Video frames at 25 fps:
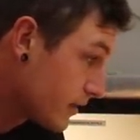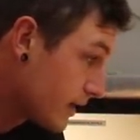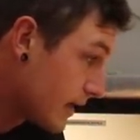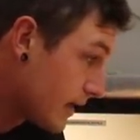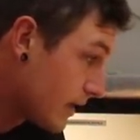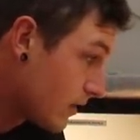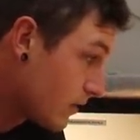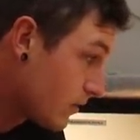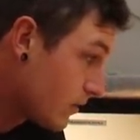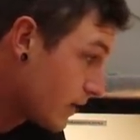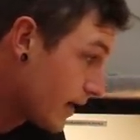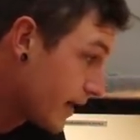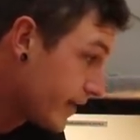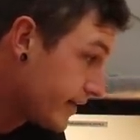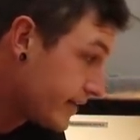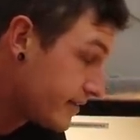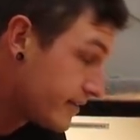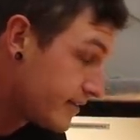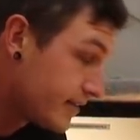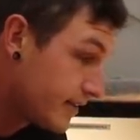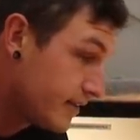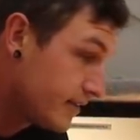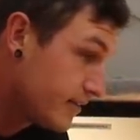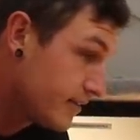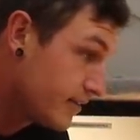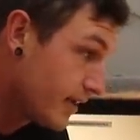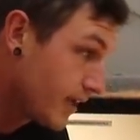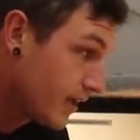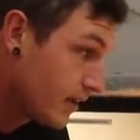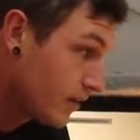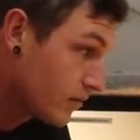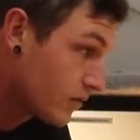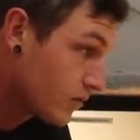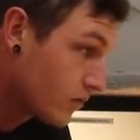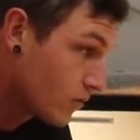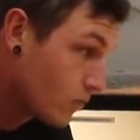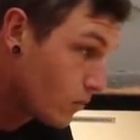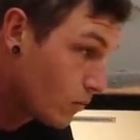Now, I did
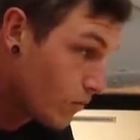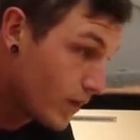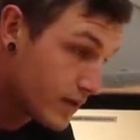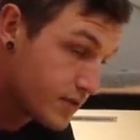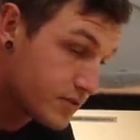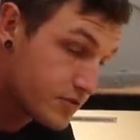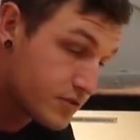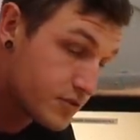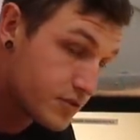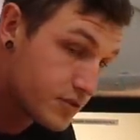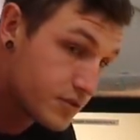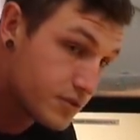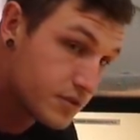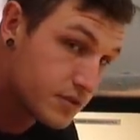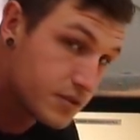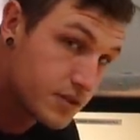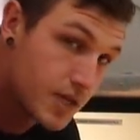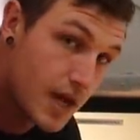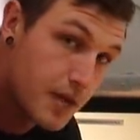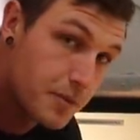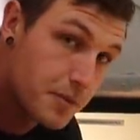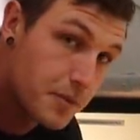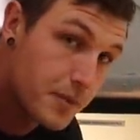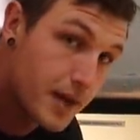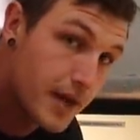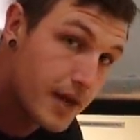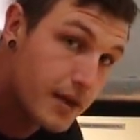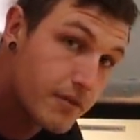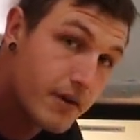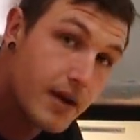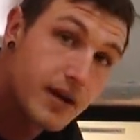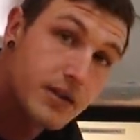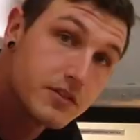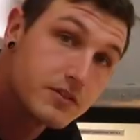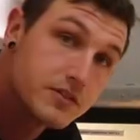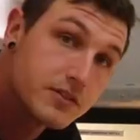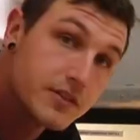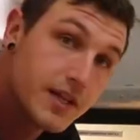take the Western Diamondback
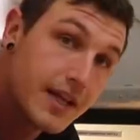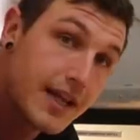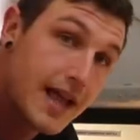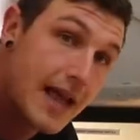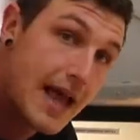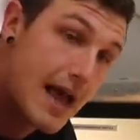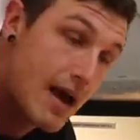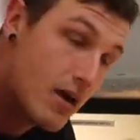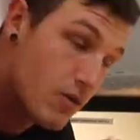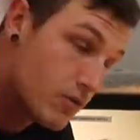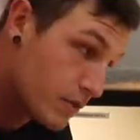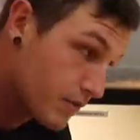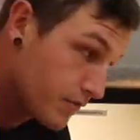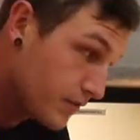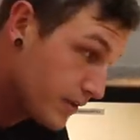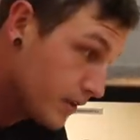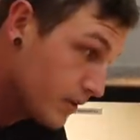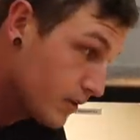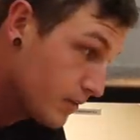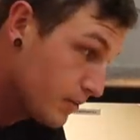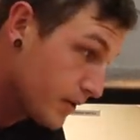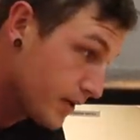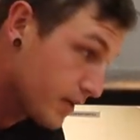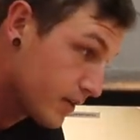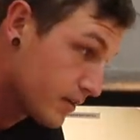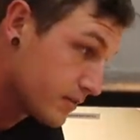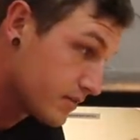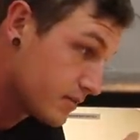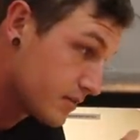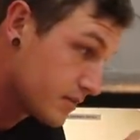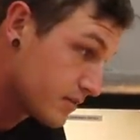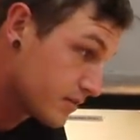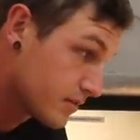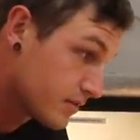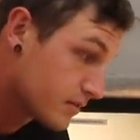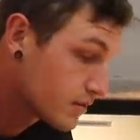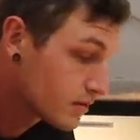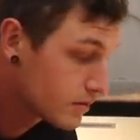rattlesnake out of here because
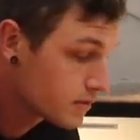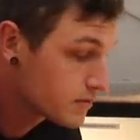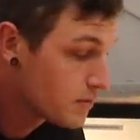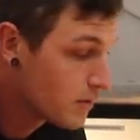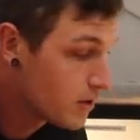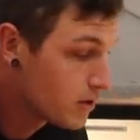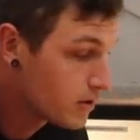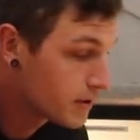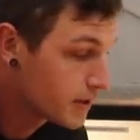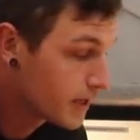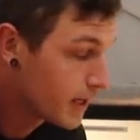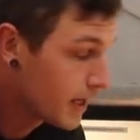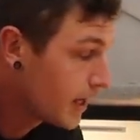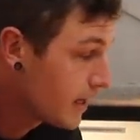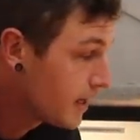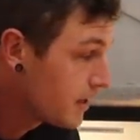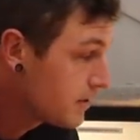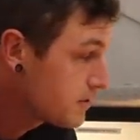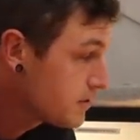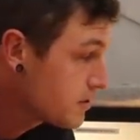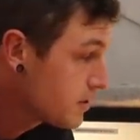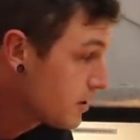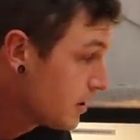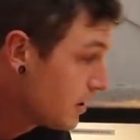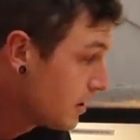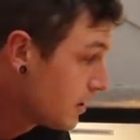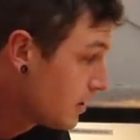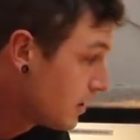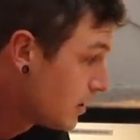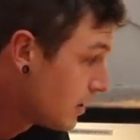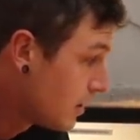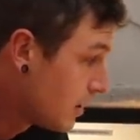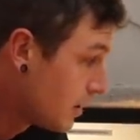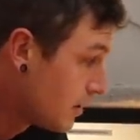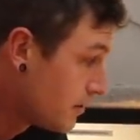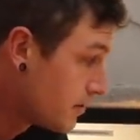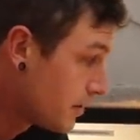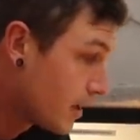this is a smaller cage.
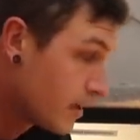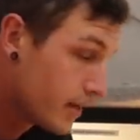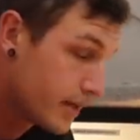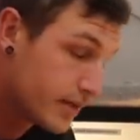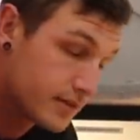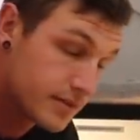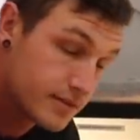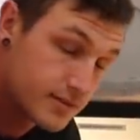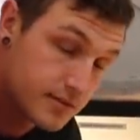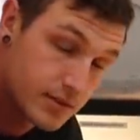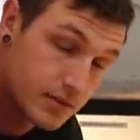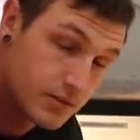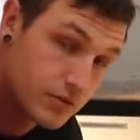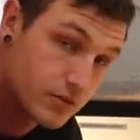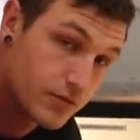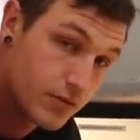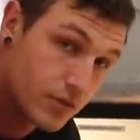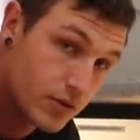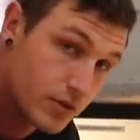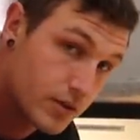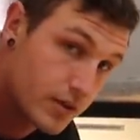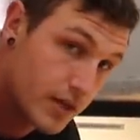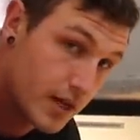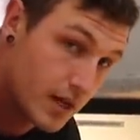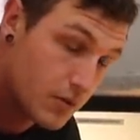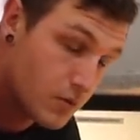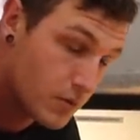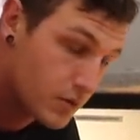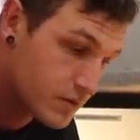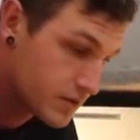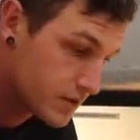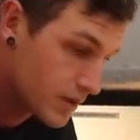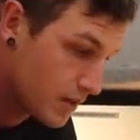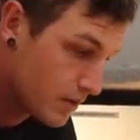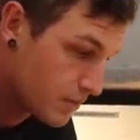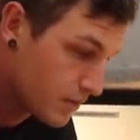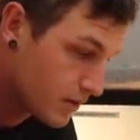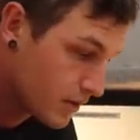Not like the 6-footer that I
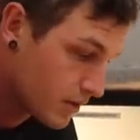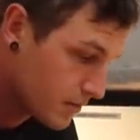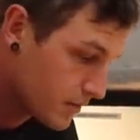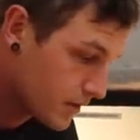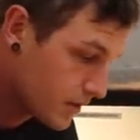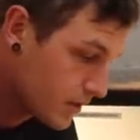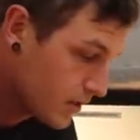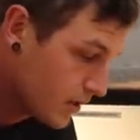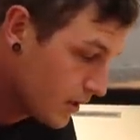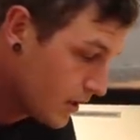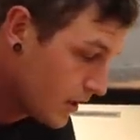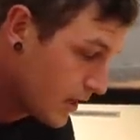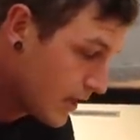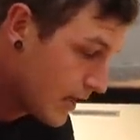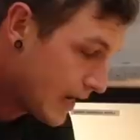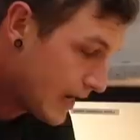was keeping them in.